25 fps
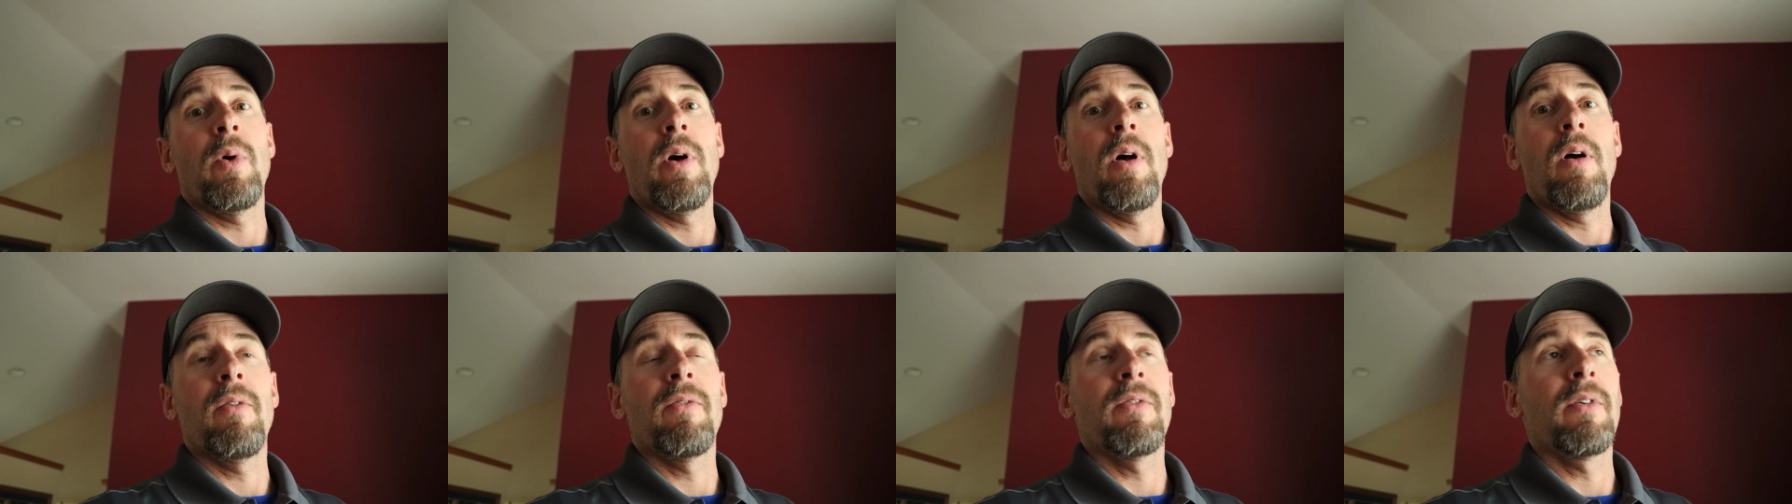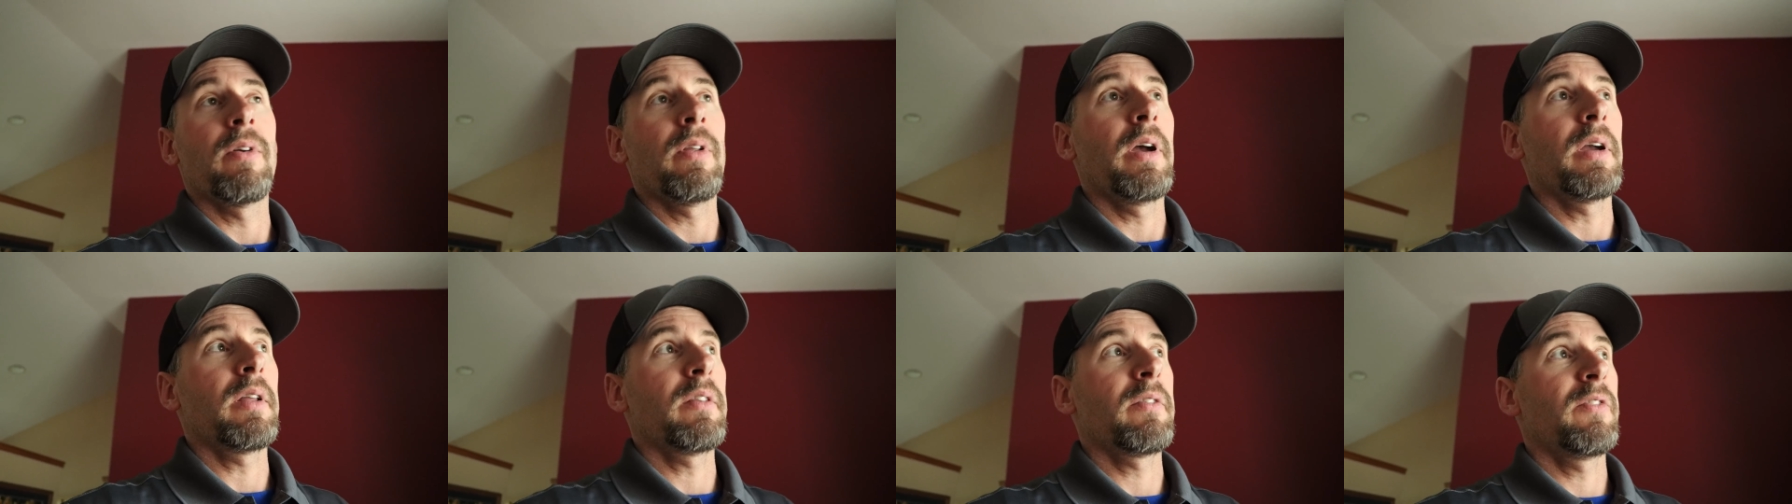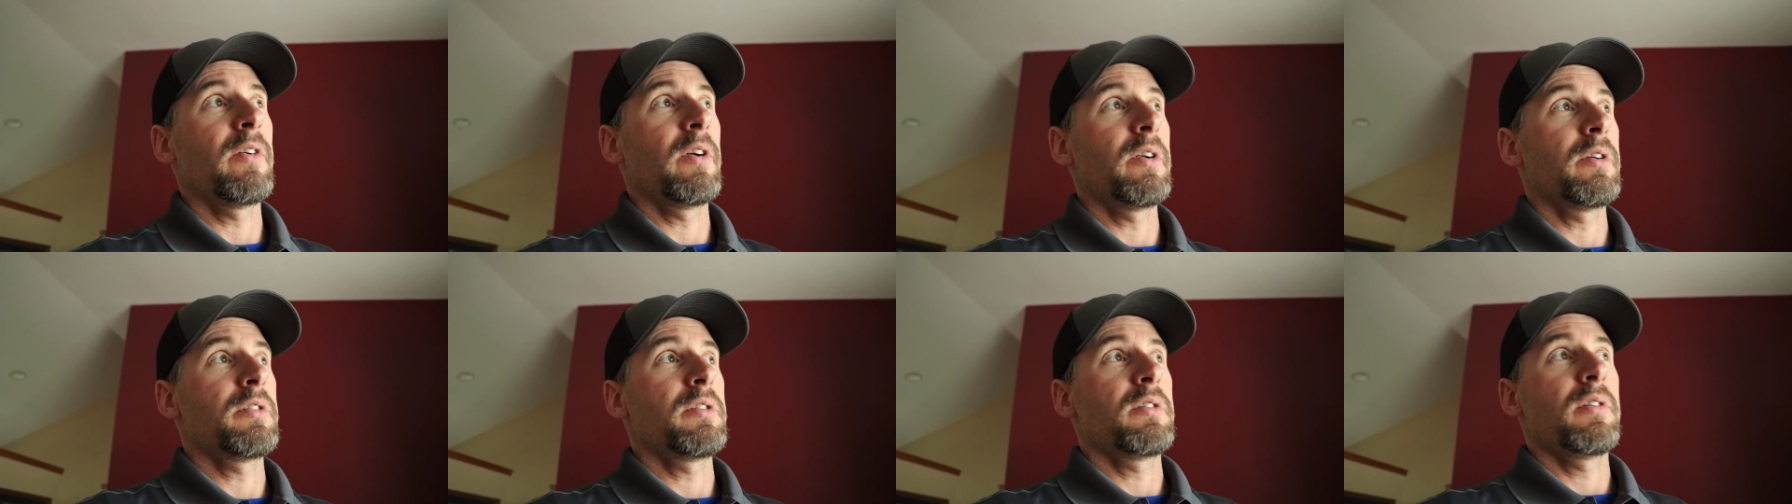well for like the
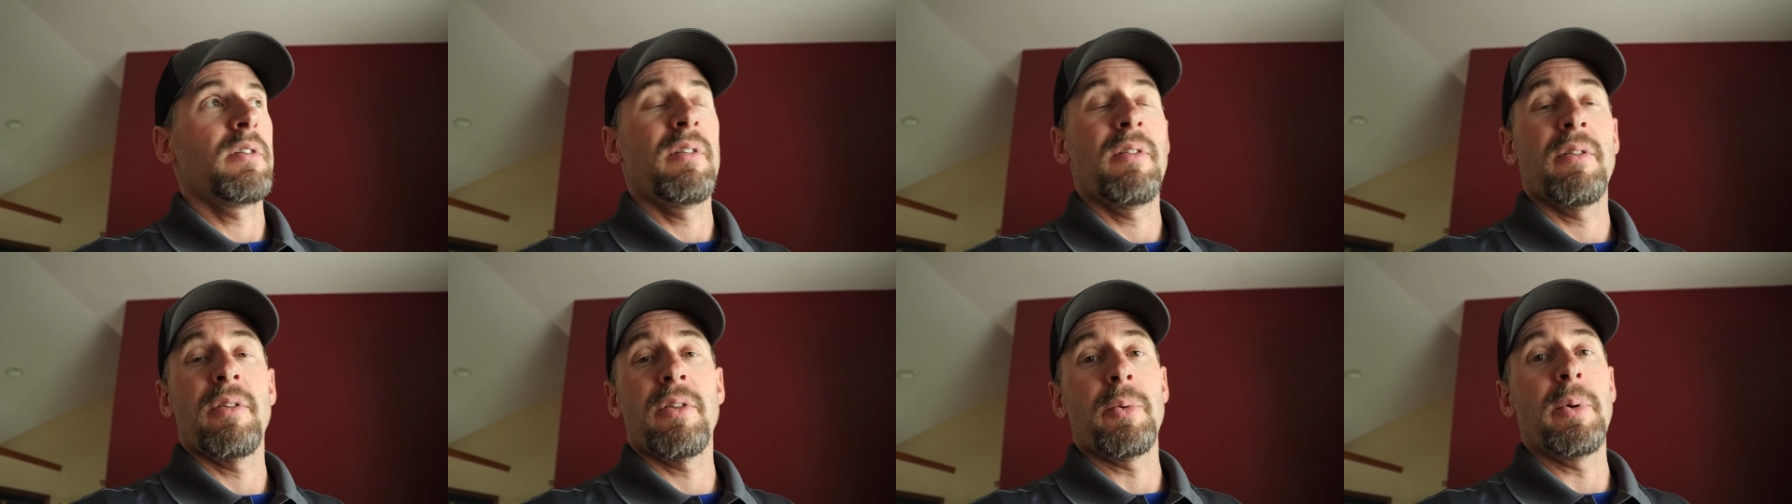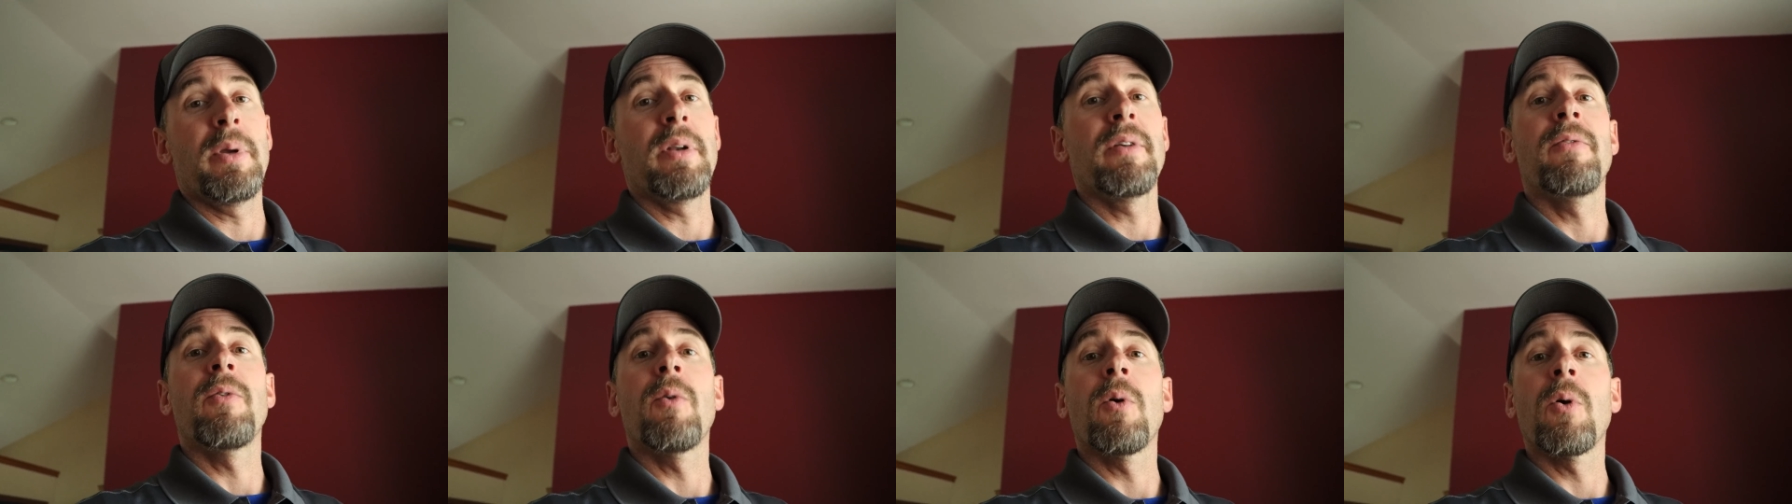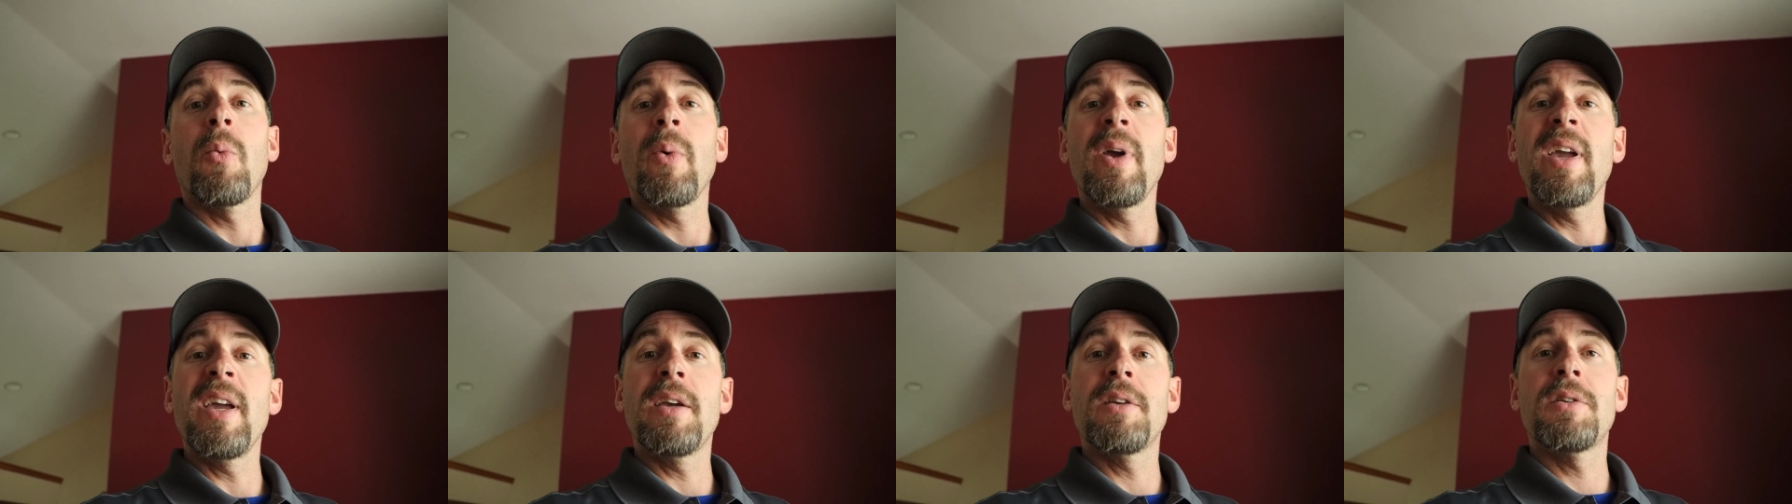first 3 to
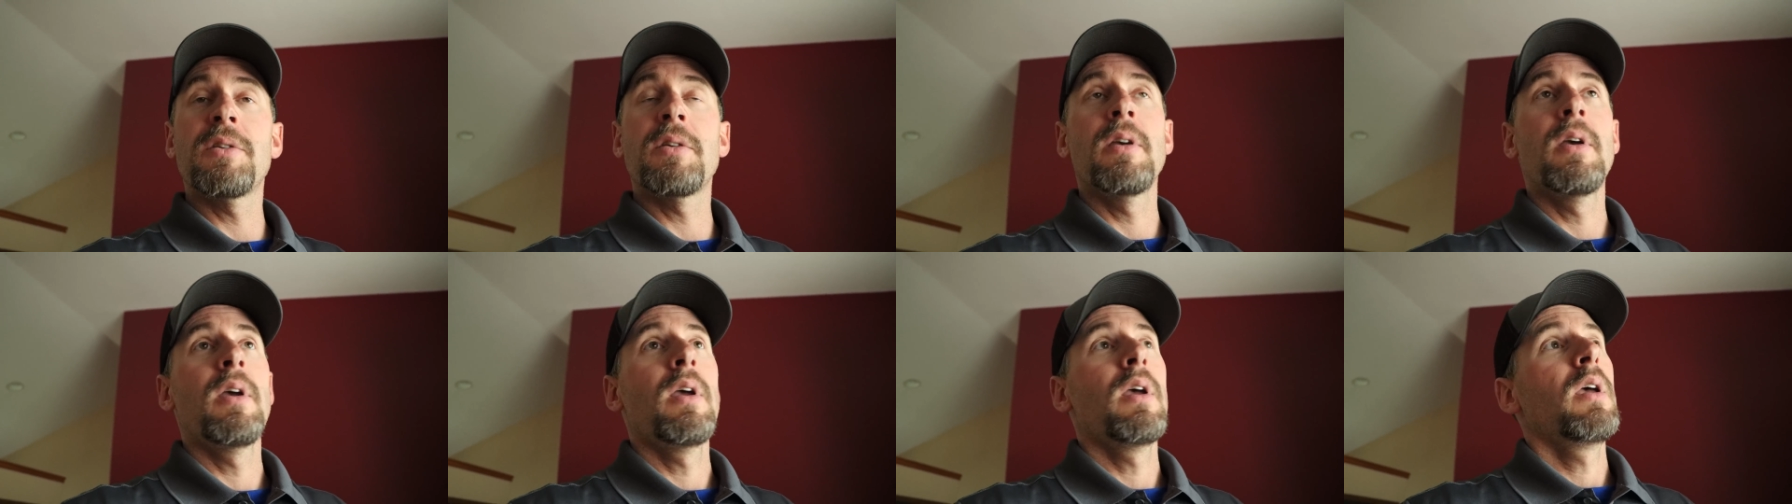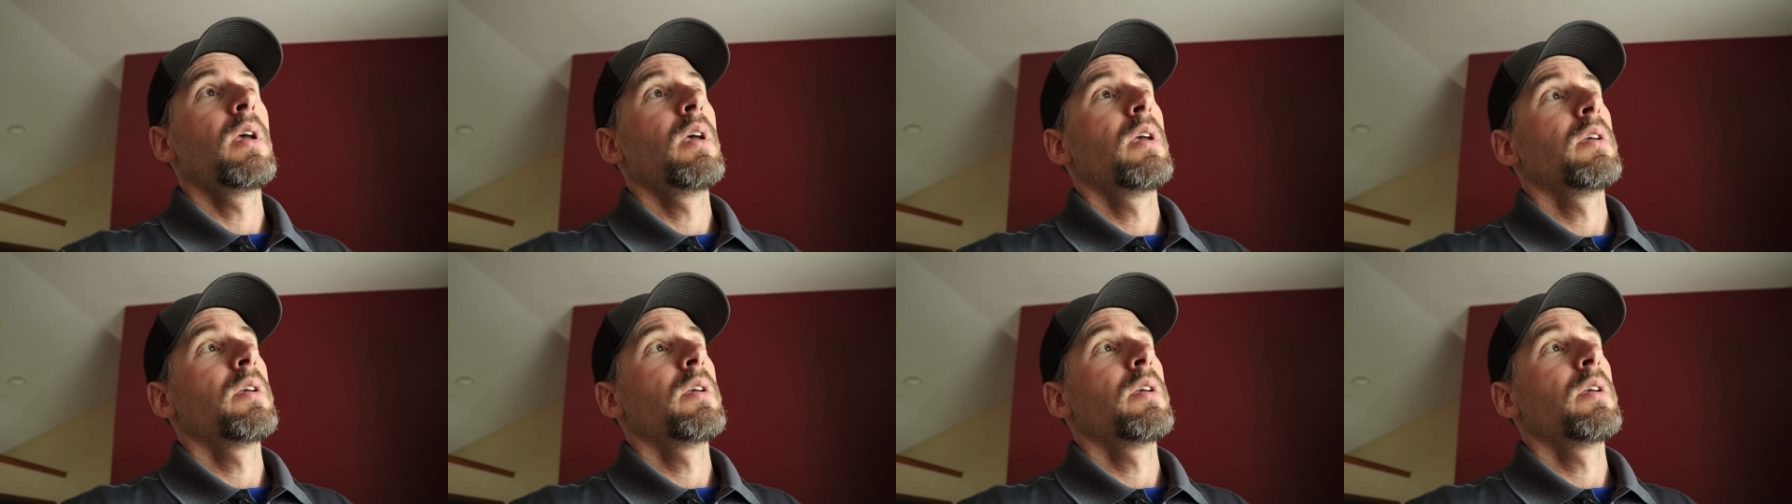4 weeks.